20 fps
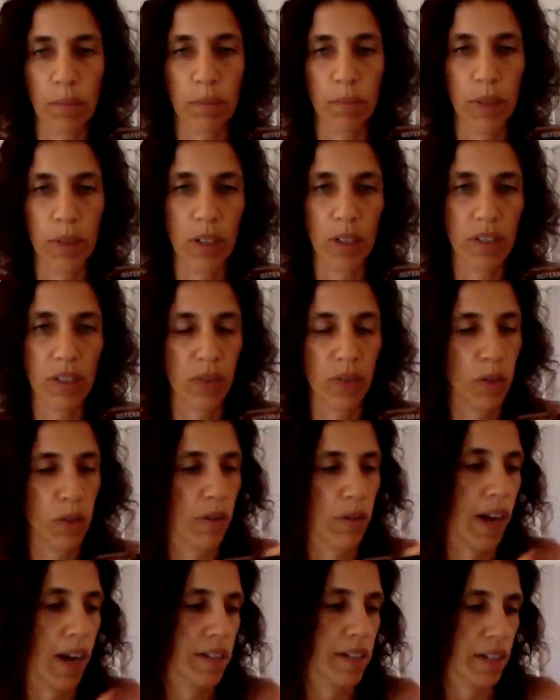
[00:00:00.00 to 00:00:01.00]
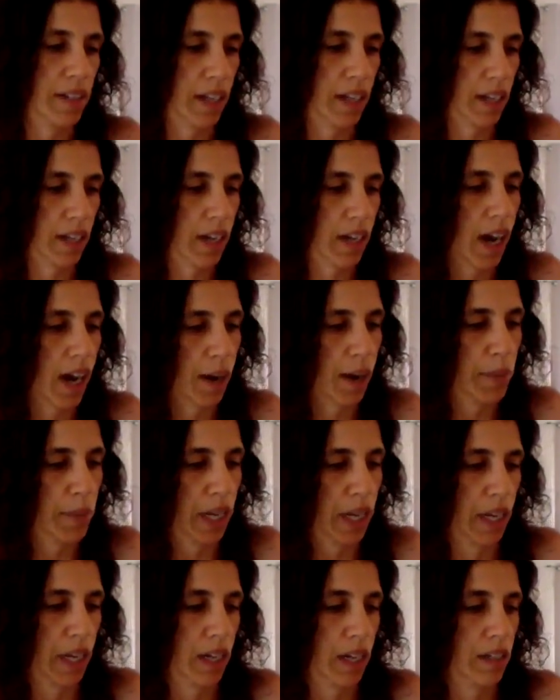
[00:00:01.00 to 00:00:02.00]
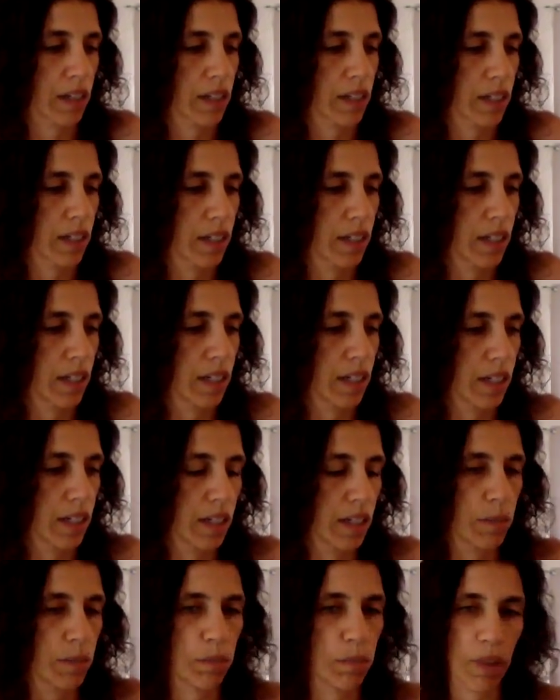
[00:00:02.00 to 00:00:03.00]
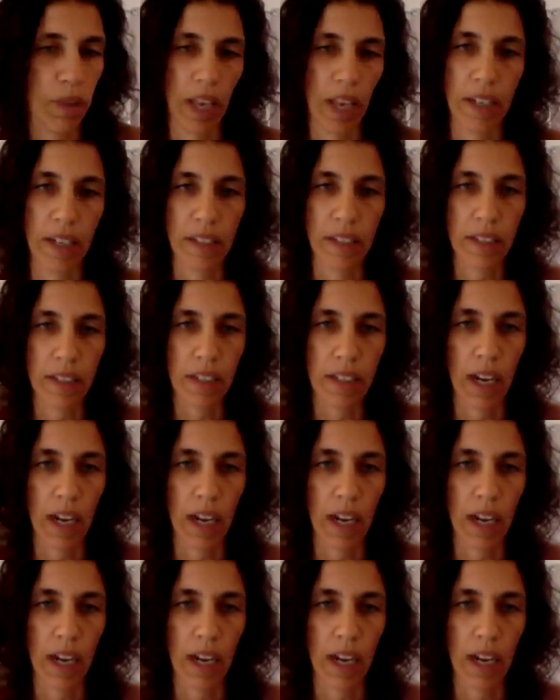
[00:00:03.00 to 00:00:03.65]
beautiful grounding, calming blend.